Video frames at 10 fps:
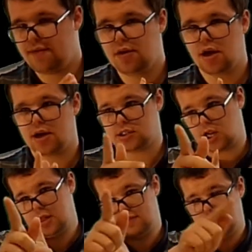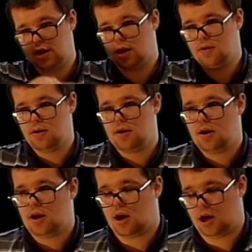you guys like this video,
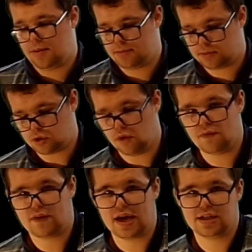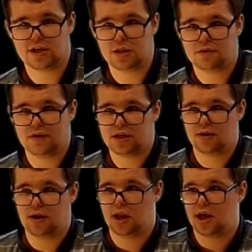don't forget to give this
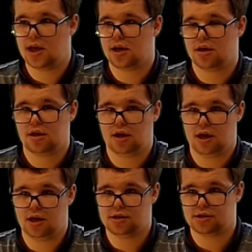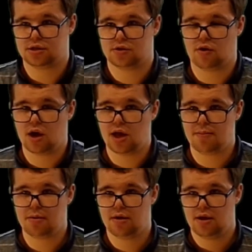video a like,
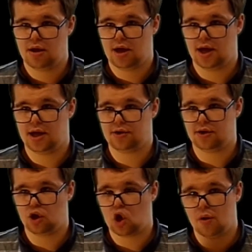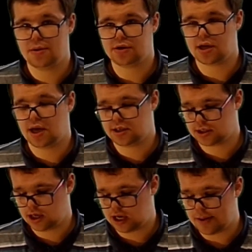subscribe, and comment, and
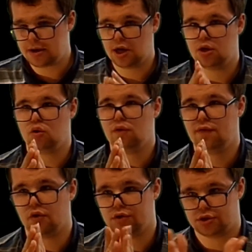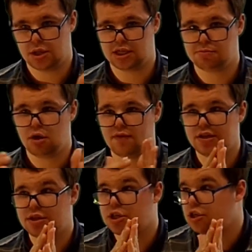let me know your thoughts on this
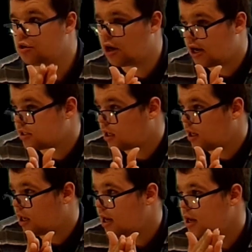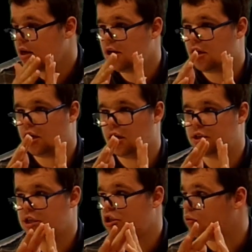movie. Did you guys like it?
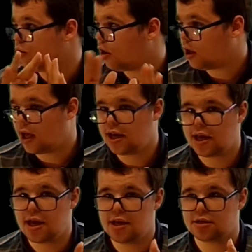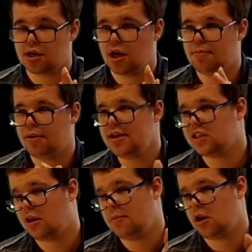Did you not like it? Please
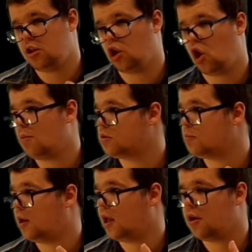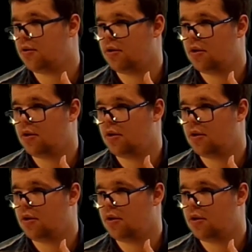let me know in the comments below,